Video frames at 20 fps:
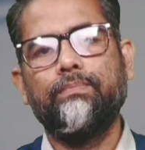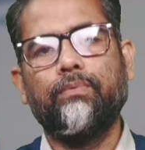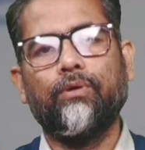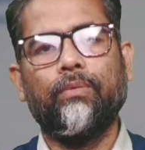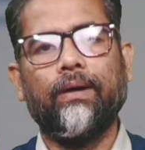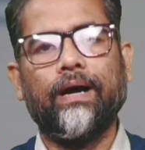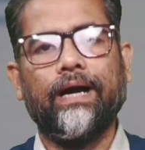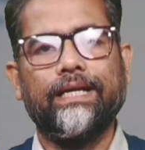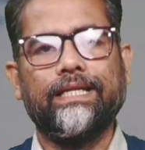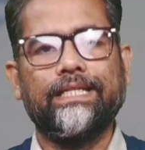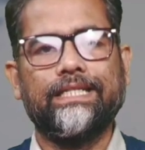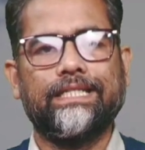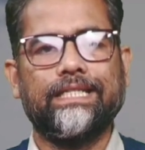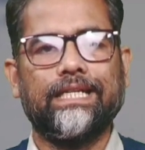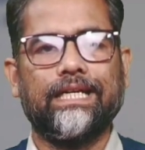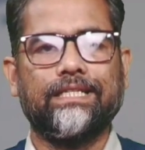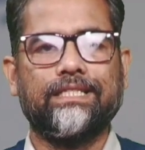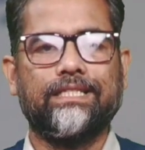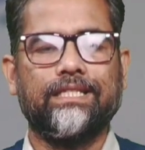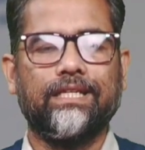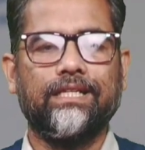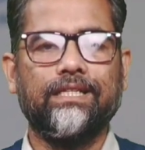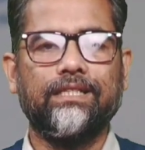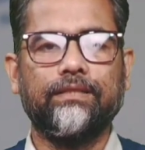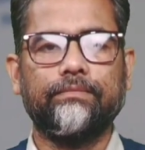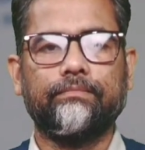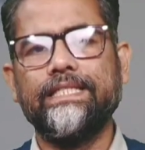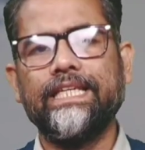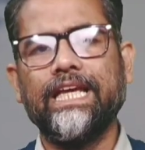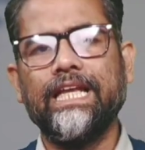provide structured,
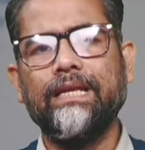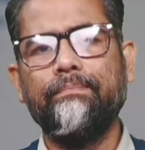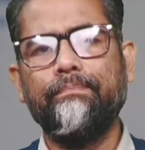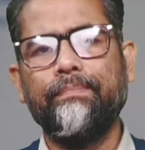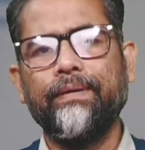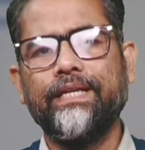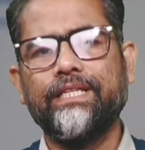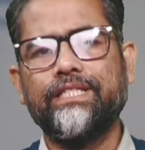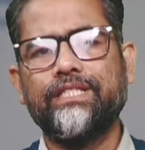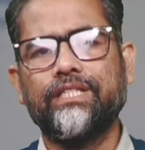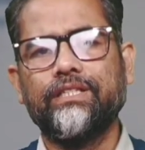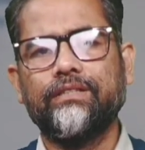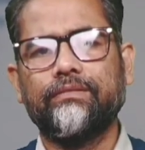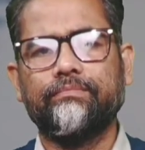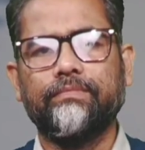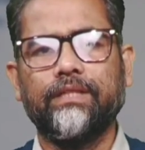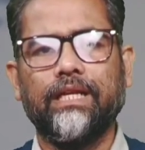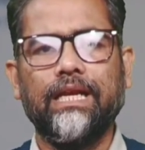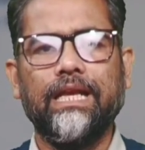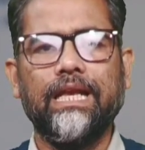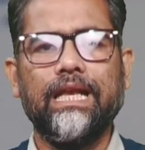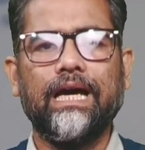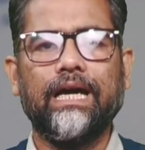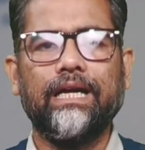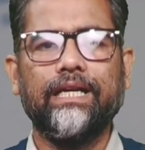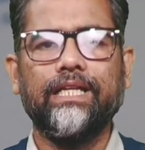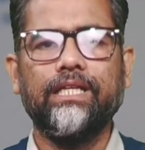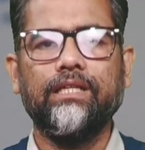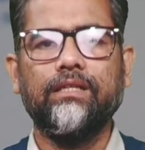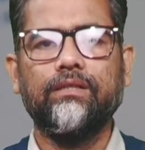self-paced
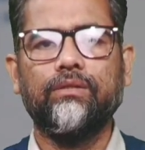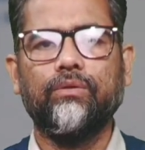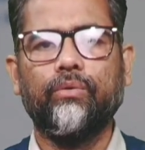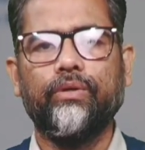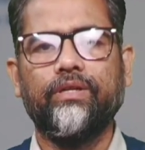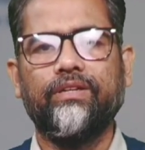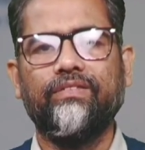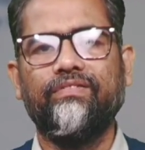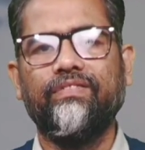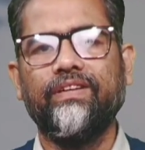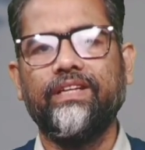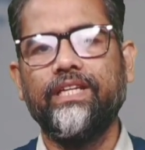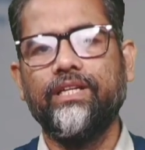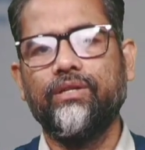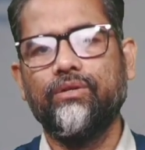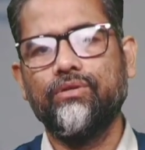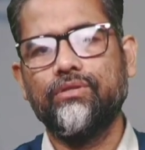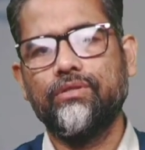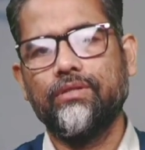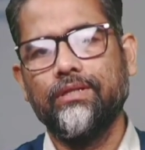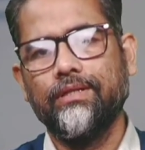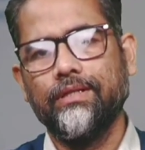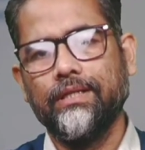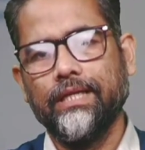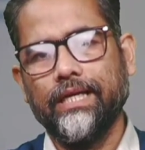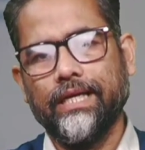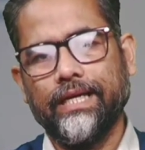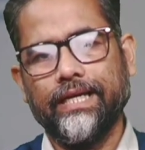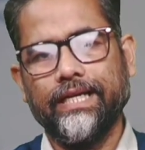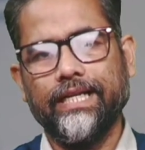learning with videos,
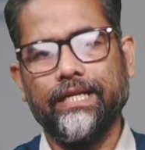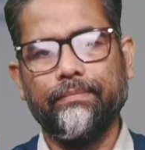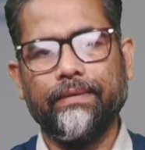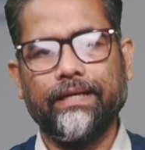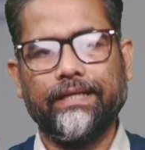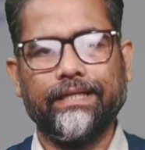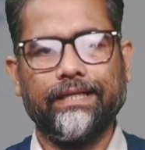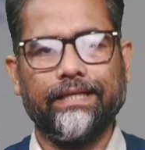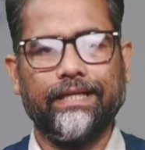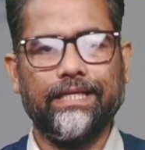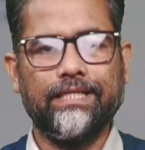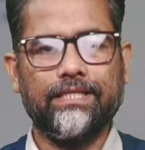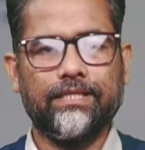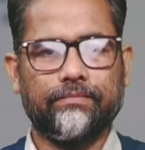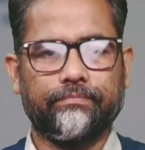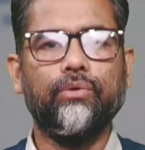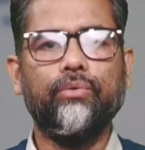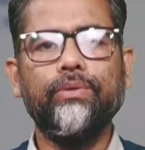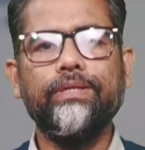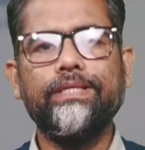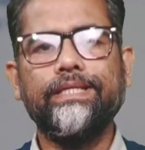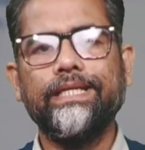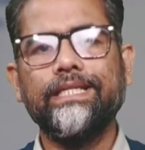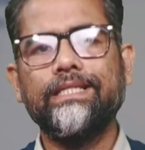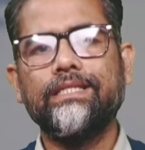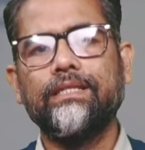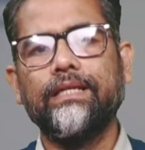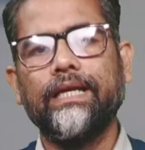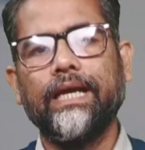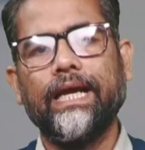reading materials,
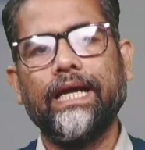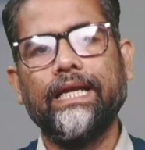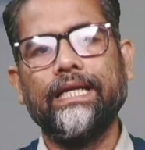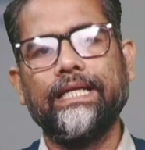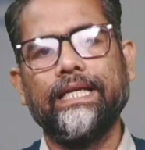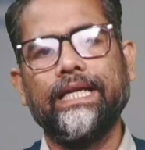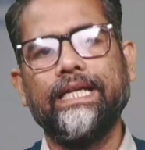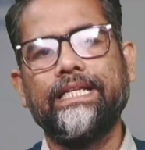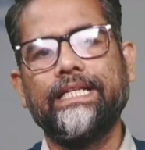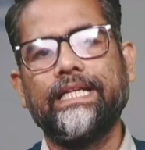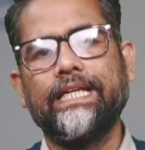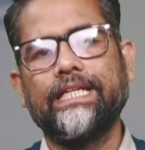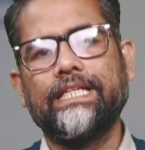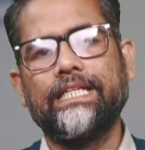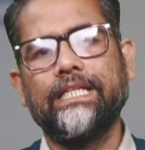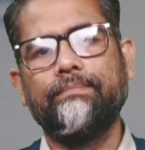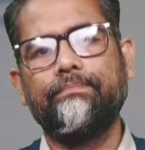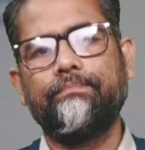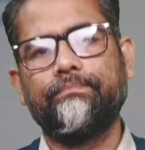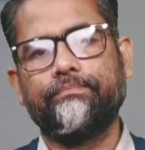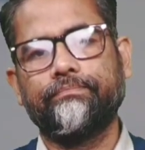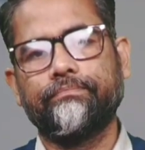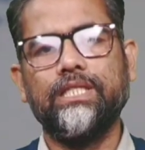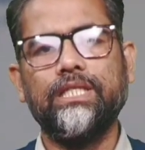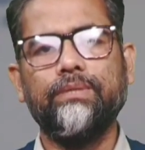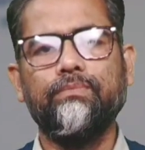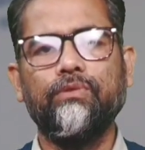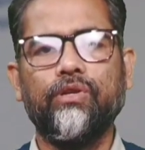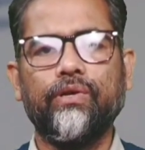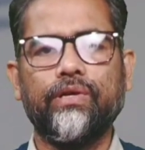quizzes, and interactive
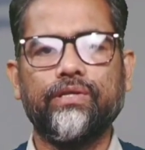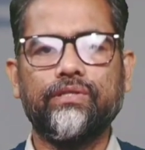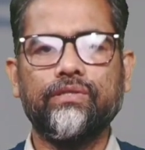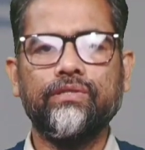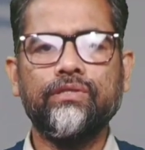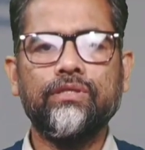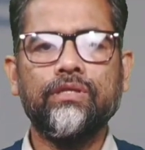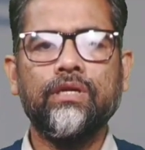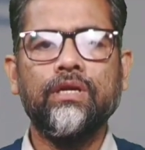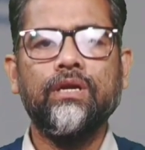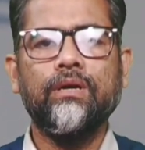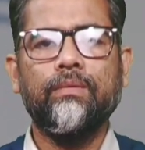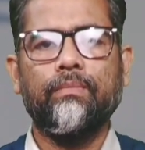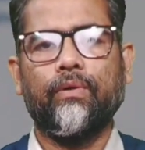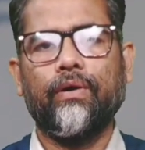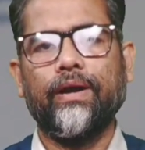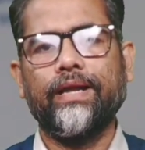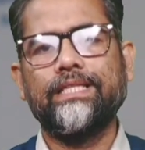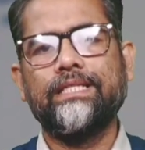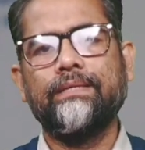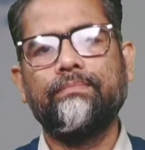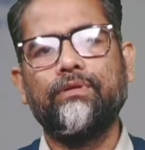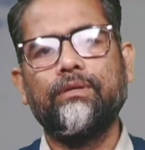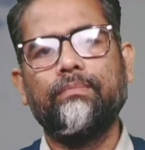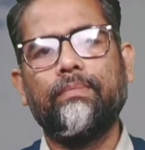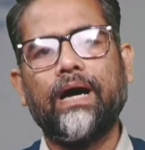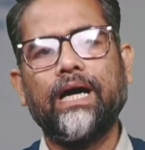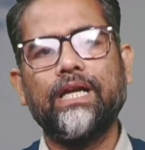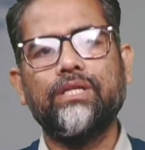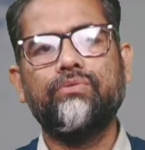simulations. For example,
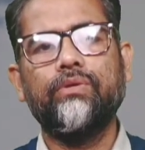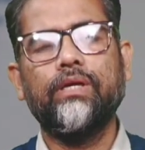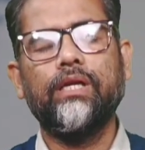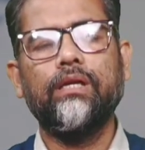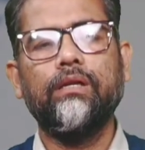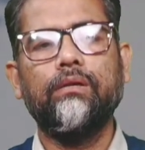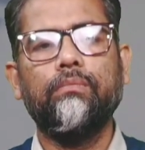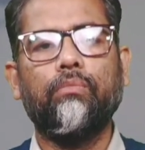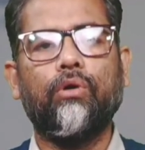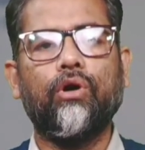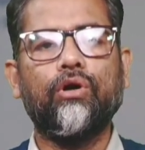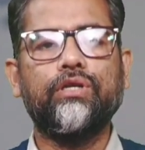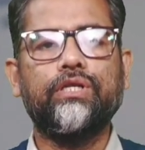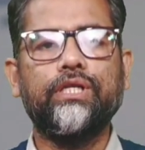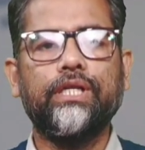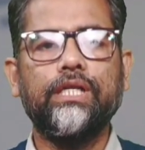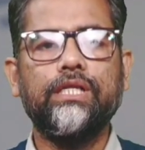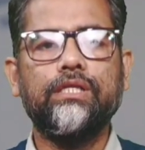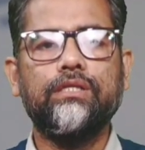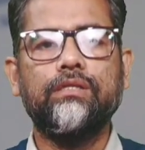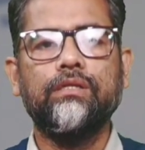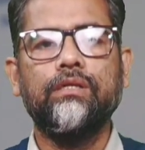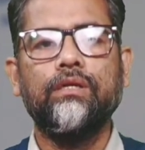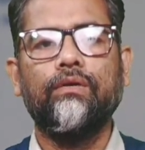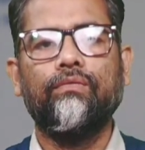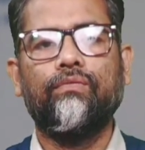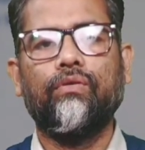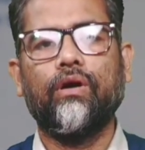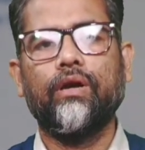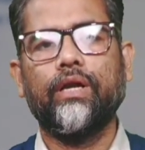virtual mock drills
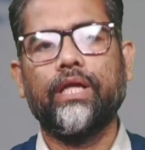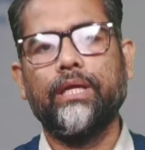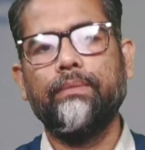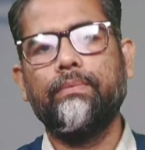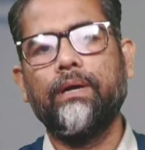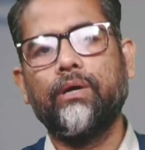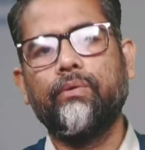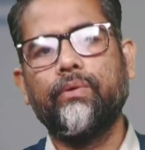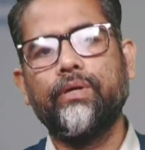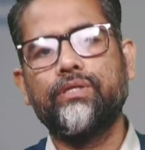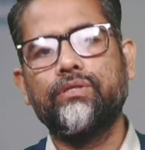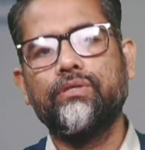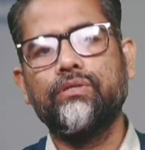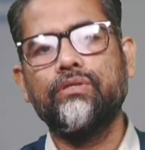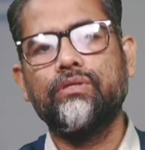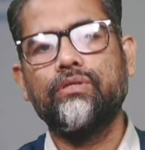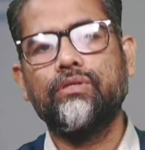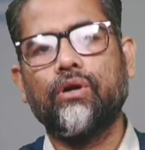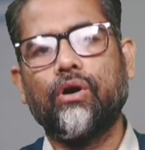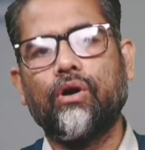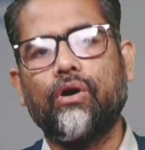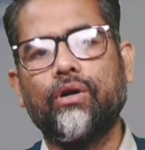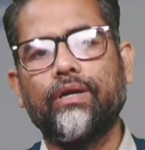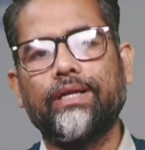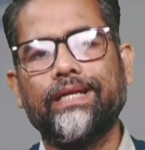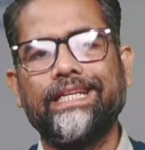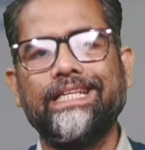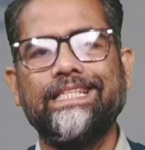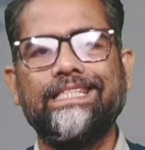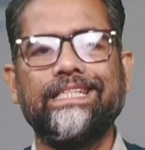for evacuations or
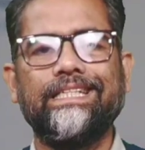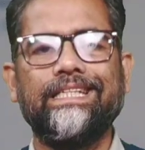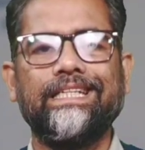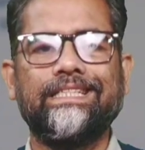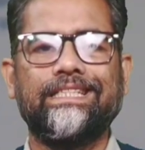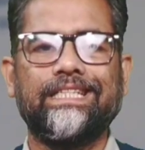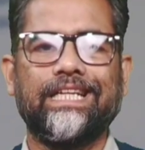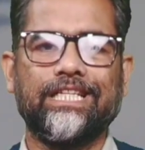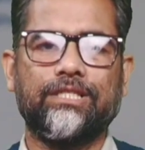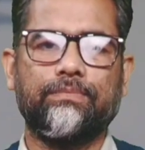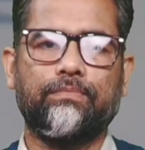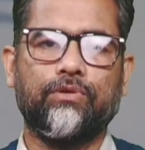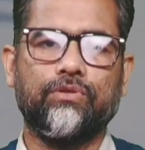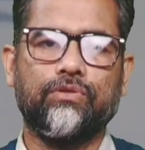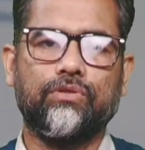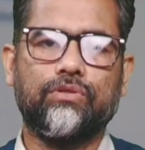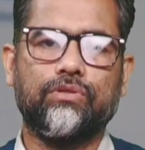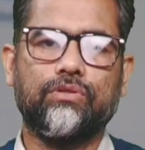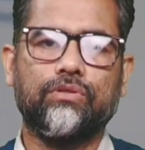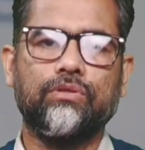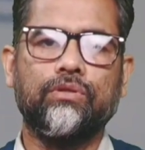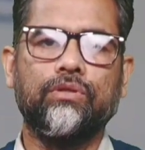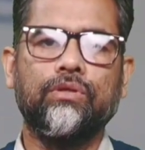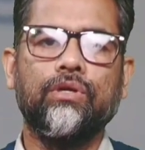incident response.